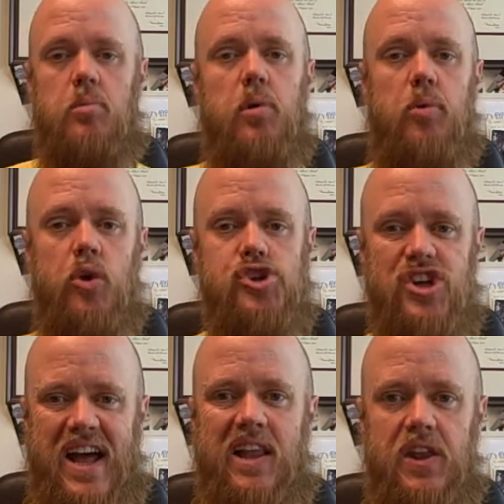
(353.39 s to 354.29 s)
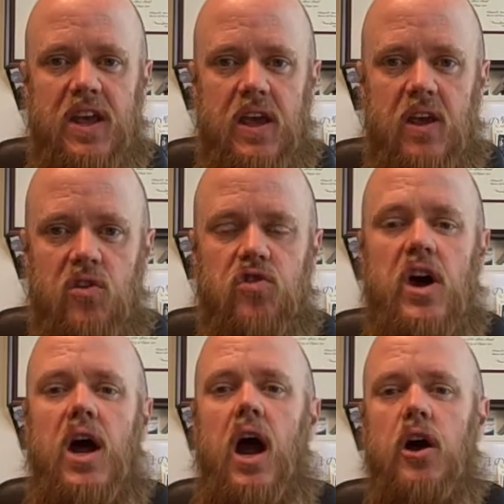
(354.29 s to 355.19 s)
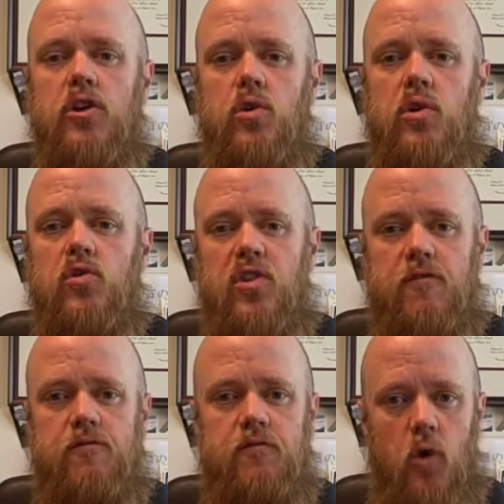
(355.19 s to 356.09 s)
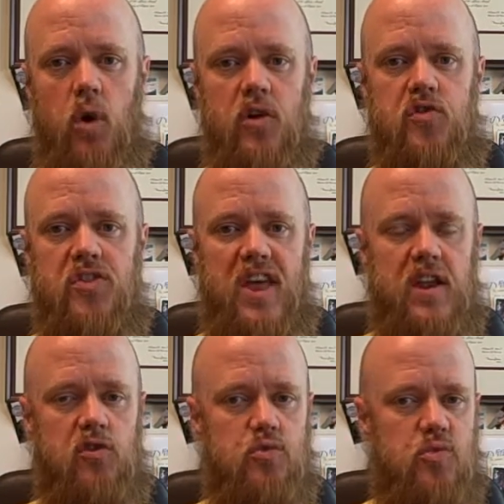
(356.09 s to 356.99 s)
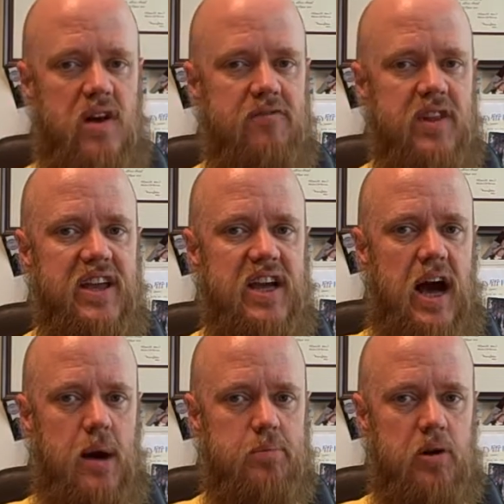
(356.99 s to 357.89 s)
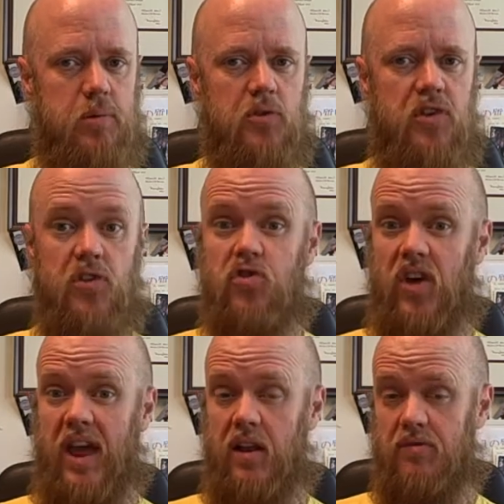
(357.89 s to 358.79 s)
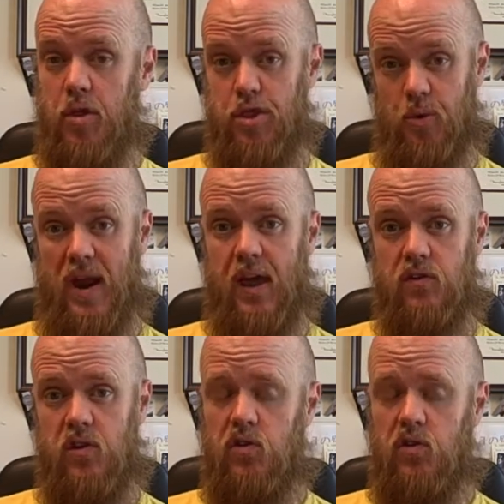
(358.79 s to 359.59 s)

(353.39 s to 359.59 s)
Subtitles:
Proportionality is, are you using force that is roughly comparable to the scale of the threat?